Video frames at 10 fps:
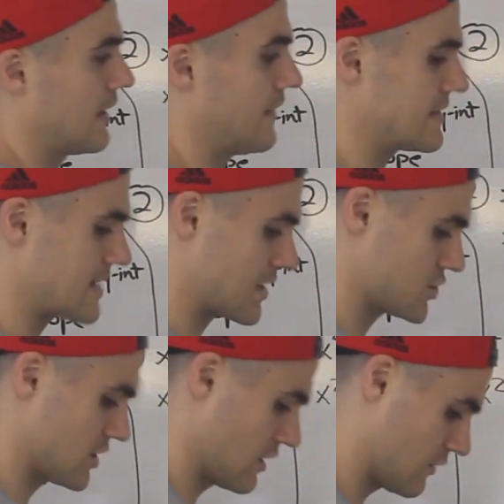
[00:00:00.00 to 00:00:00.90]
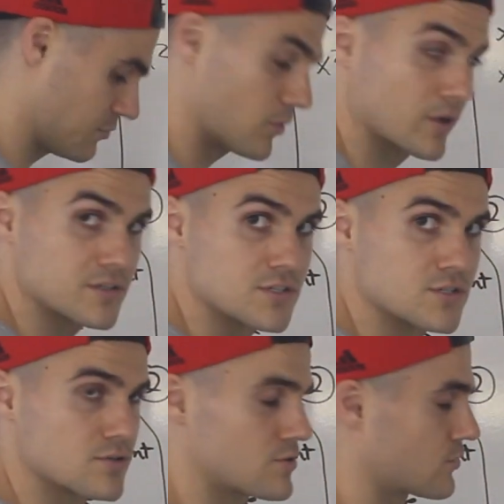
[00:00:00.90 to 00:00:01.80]
And that's actually enough points
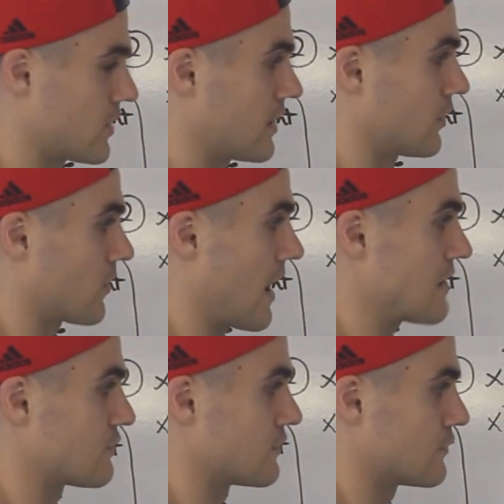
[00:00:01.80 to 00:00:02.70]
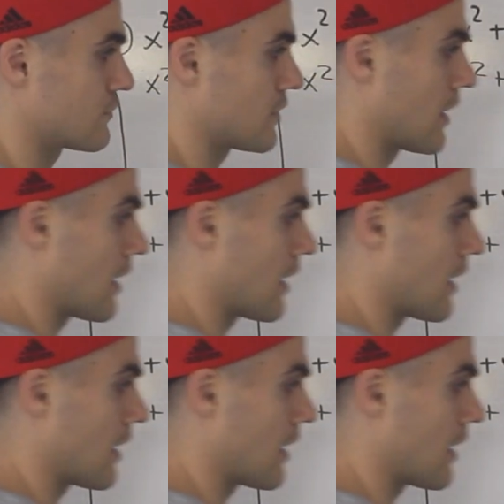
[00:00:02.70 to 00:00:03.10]
to create a graph for